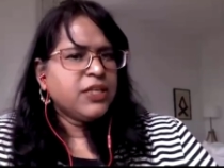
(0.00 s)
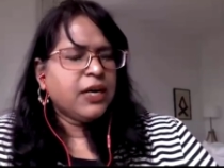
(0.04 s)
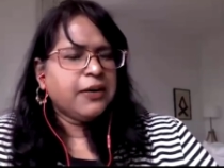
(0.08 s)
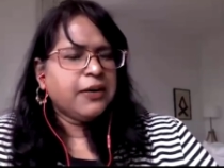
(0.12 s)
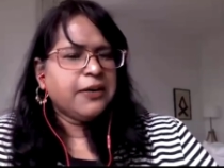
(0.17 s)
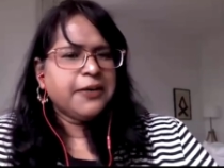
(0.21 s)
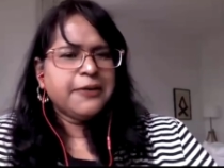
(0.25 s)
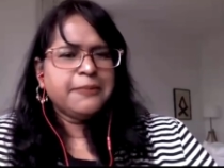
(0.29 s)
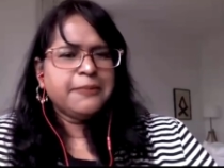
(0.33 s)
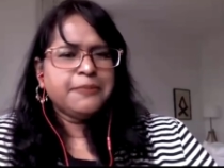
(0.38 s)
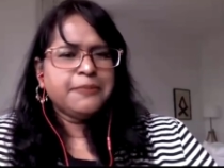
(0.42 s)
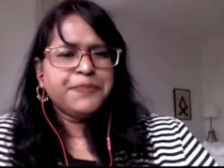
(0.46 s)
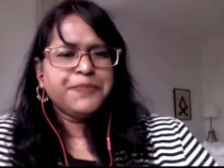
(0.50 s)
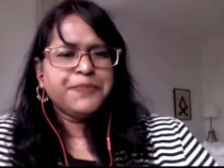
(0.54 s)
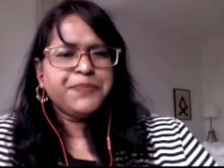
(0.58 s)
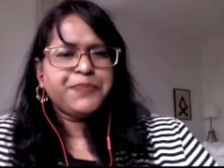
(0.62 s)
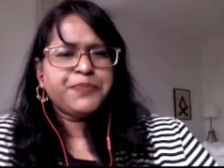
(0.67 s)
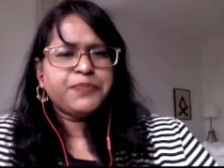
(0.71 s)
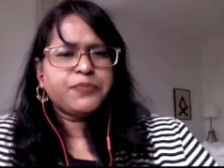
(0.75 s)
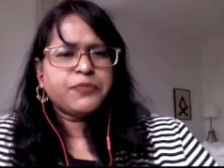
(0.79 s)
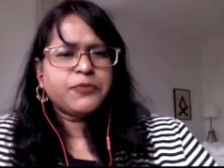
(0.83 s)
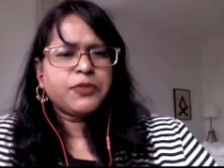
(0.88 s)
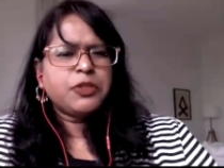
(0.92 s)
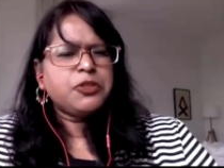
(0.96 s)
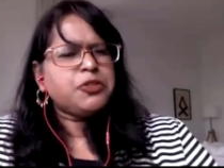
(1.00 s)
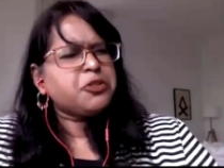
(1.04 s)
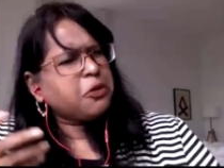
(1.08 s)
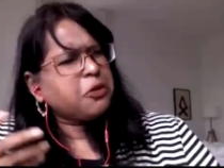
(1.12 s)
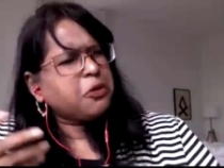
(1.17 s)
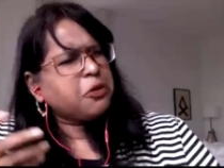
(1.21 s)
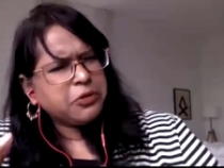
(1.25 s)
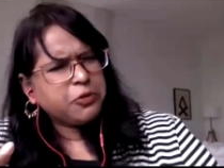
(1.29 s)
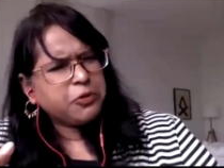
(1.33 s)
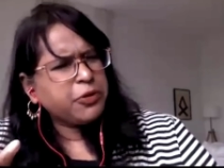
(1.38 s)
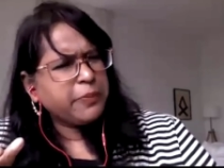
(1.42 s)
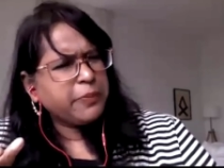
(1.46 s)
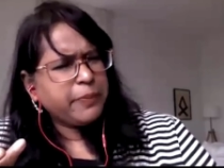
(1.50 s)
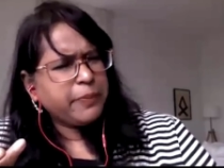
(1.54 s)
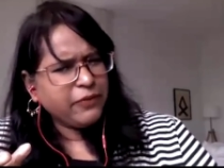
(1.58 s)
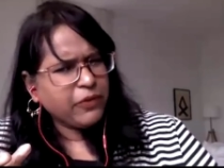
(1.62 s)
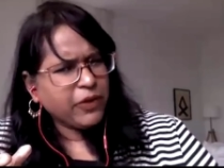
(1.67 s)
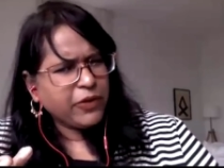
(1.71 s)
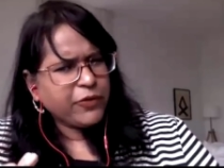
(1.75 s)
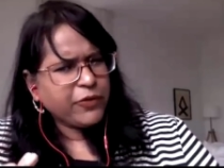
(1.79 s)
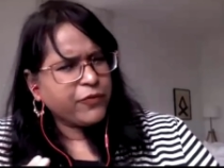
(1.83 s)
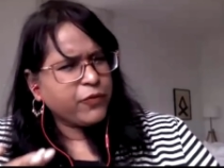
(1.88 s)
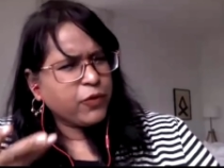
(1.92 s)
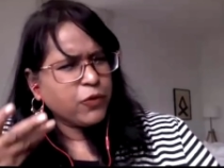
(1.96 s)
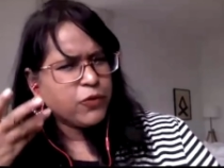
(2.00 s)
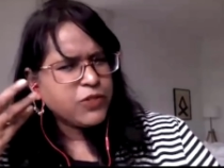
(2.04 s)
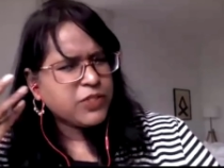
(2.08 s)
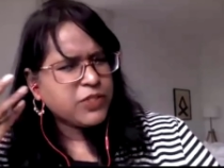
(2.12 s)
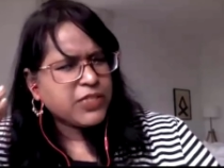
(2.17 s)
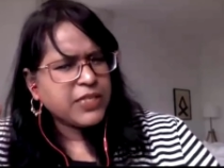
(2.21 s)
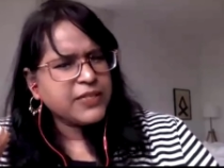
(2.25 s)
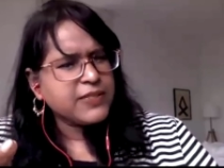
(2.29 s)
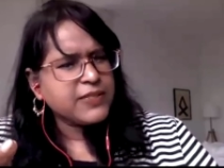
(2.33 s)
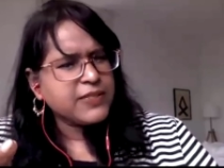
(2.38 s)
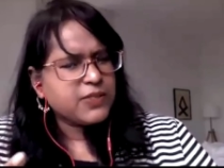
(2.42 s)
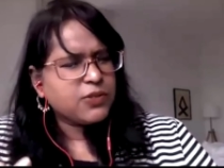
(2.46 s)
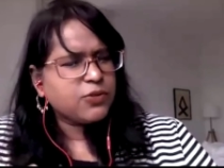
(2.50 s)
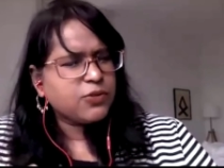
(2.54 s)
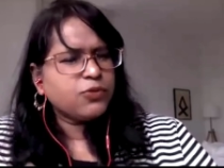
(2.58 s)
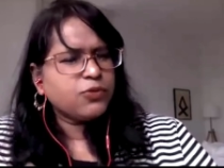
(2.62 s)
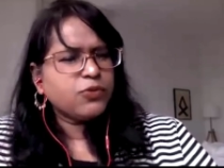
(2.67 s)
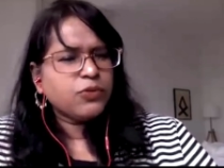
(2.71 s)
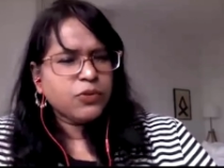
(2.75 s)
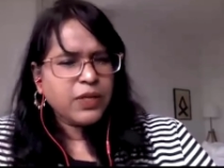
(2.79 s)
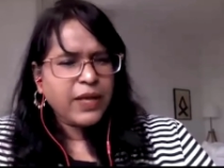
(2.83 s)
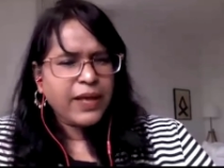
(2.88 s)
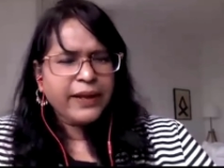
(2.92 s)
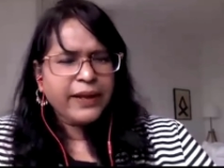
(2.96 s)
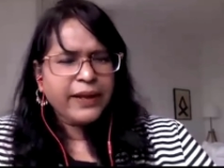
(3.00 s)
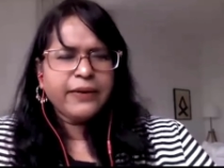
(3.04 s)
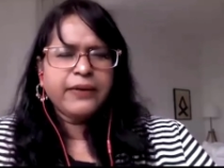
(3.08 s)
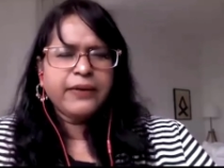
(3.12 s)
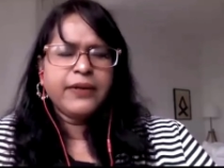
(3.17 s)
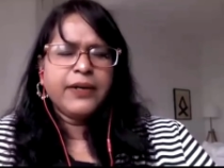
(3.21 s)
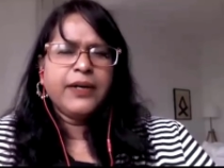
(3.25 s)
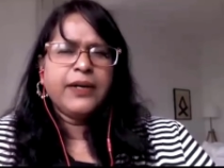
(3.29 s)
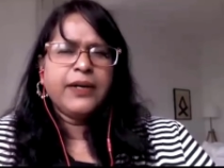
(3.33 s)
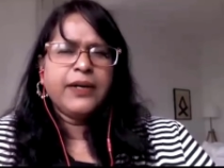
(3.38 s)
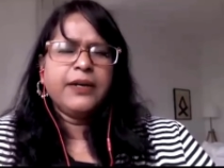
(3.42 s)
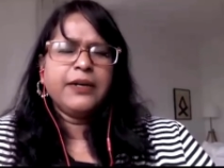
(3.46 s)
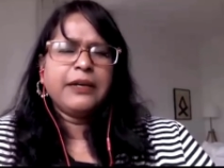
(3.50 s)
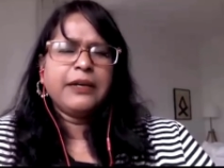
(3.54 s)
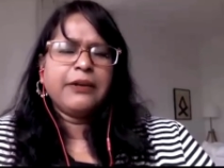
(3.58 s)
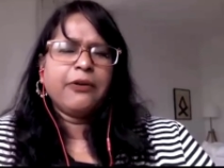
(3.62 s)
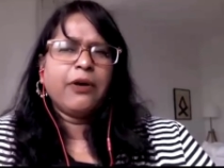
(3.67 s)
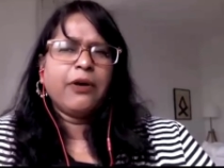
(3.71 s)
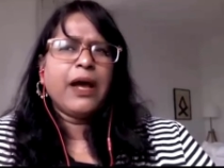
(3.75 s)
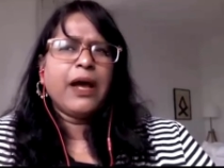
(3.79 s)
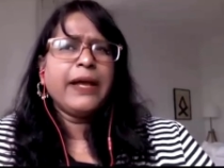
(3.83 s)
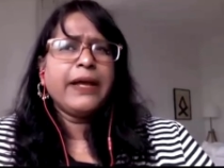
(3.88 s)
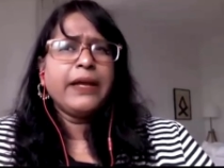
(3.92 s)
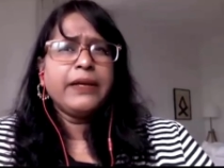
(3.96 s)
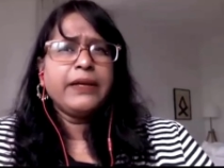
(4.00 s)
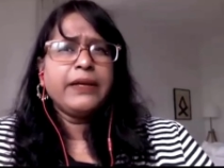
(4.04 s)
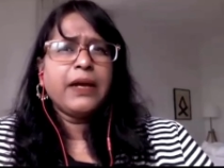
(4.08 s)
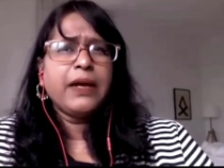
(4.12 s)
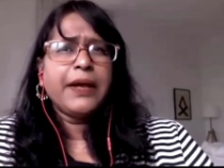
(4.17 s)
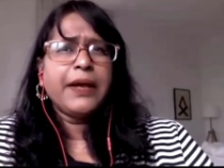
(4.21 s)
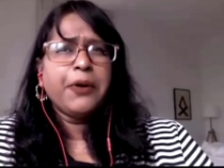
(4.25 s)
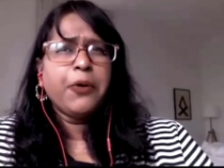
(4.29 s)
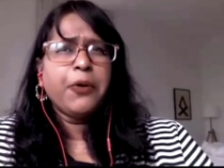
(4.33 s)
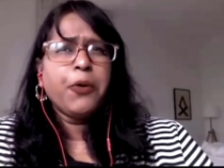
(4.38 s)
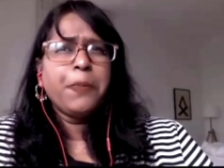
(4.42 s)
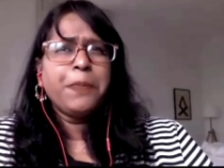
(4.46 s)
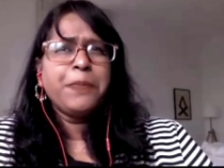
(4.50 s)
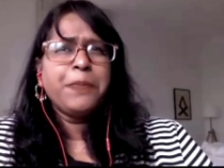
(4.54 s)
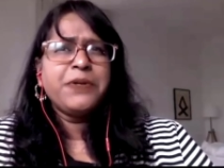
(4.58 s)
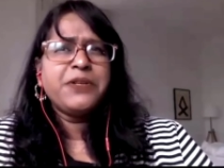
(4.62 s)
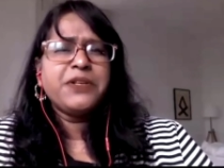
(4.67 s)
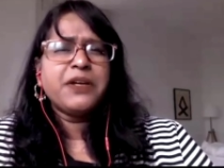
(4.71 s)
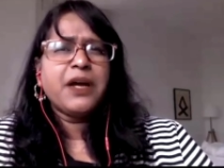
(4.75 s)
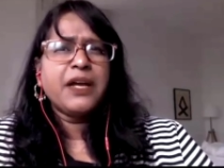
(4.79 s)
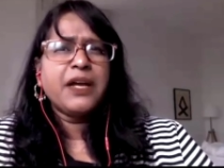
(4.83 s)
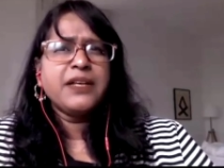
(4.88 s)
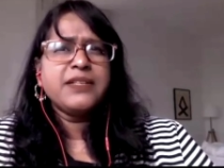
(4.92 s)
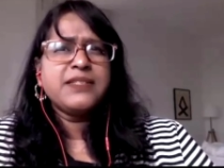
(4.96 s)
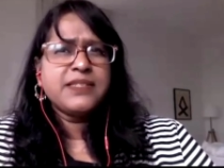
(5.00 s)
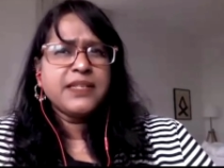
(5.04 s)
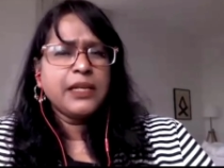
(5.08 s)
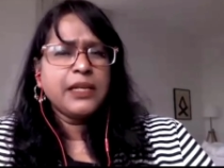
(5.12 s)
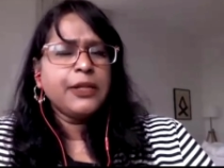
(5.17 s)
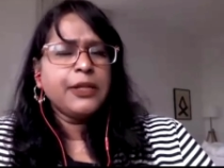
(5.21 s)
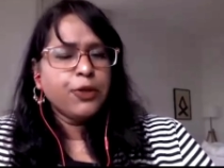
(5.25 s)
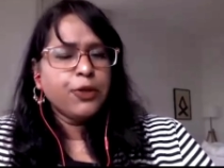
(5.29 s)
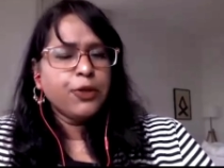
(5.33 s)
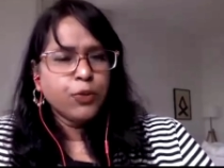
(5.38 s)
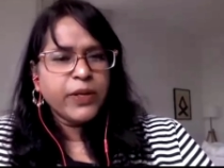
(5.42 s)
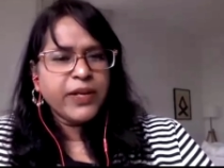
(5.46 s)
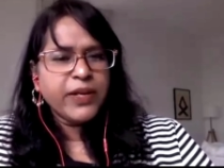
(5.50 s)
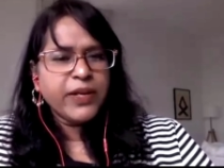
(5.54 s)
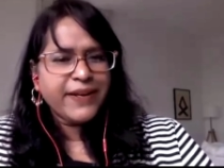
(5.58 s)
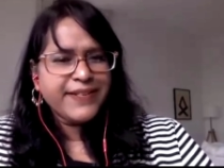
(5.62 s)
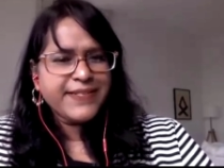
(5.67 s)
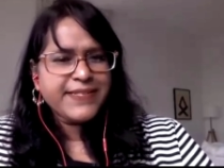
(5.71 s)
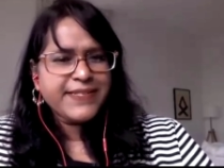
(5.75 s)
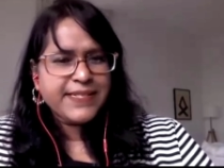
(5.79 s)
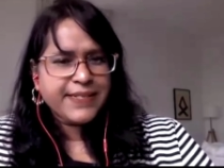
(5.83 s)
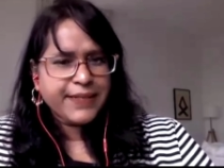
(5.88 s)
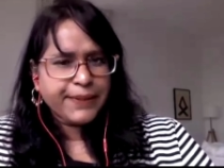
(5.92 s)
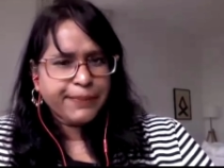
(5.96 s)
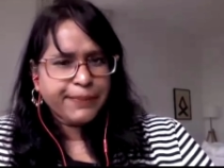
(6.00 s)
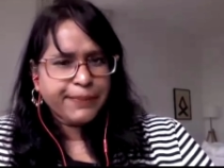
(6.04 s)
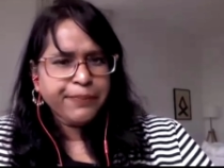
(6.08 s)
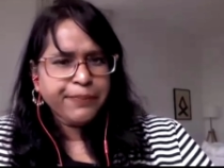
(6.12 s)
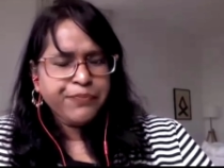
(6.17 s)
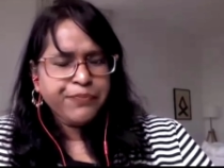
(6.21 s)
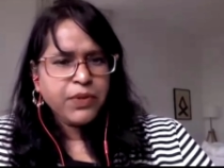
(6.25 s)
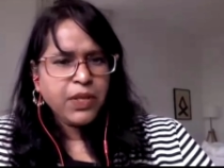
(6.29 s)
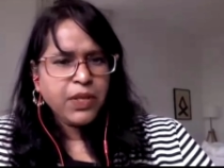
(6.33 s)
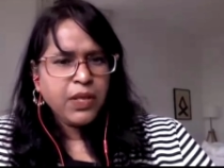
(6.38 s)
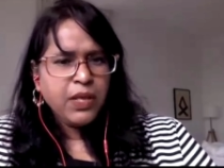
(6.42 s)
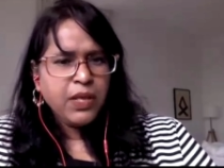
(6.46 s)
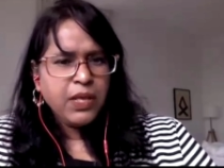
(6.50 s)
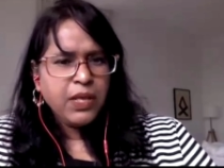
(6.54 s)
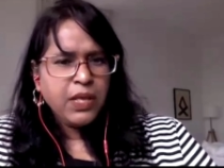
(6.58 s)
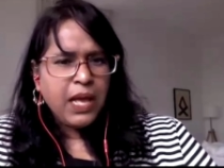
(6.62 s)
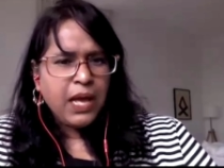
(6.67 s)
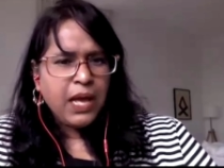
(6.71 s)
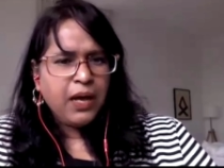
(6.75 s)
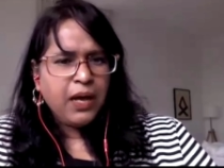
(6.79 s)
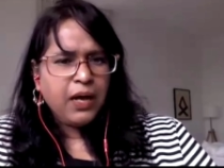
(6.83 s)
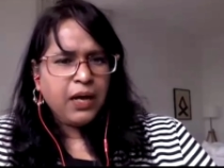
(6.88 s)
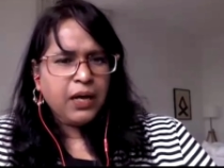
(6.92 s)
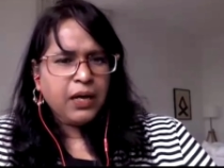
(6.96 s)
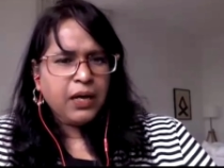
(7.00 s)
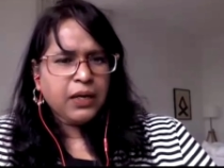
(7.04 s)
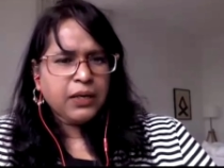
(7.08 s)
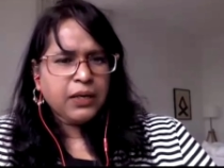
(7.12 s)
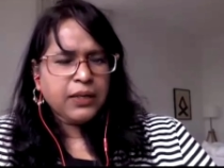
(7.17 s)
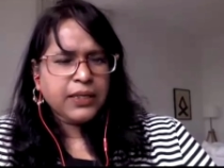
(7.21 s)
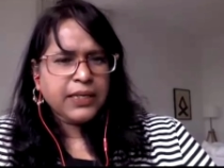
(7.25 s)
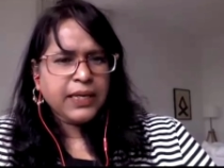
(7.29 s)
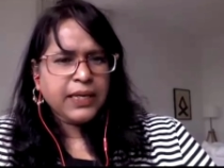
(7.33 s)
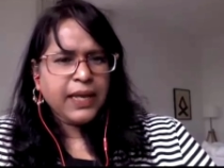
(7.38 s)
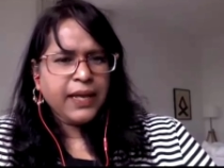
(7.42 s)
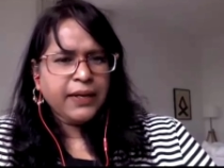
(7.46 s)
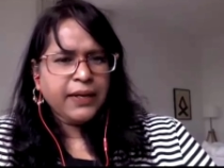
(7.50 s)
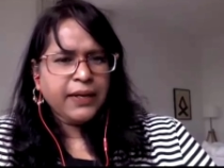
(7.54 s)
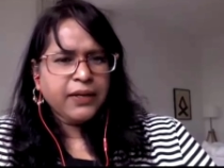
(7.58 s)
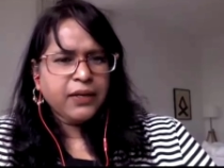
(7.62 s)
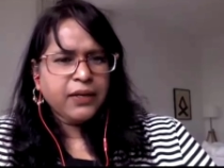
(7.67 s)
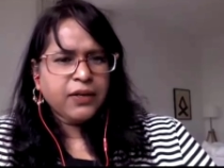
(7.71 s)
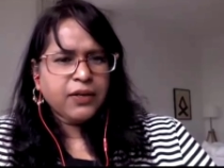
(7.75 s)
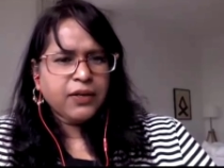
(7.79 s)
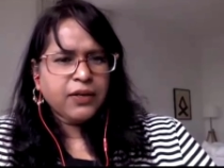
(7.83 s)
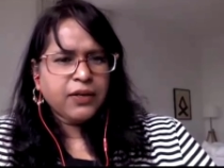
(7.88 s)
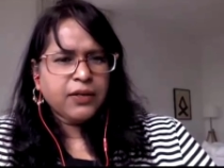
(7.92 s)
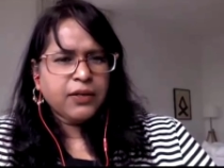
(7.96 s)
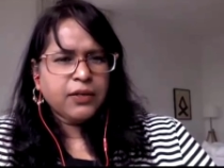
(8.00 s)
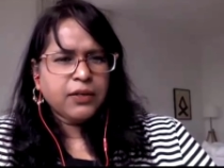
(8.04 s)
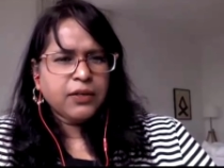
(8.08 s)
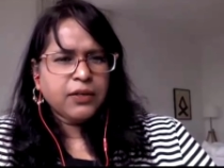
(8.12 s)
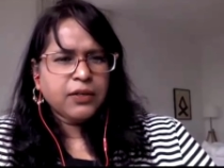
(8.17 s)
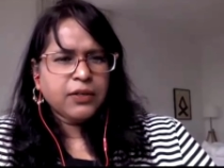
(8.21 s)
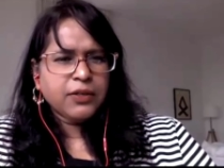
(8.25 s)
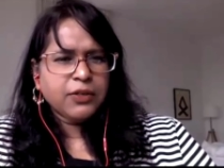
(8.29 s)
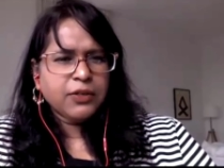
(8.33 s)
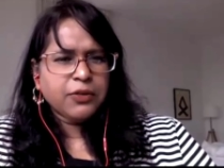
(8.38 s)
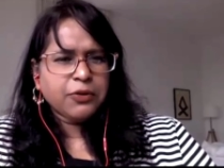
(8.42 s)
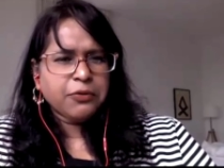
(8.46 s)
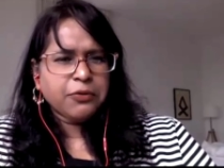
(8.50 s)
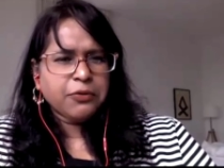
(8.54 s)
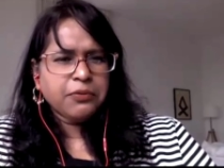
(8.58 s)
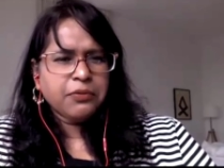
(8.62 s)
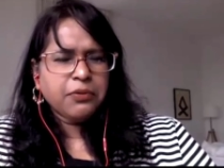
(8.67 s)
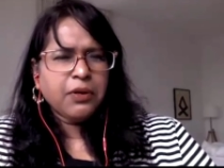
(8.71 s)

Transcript: um, so it could be one of those things too and uh, you know i i hoped i still humanized him uh, and uh, you know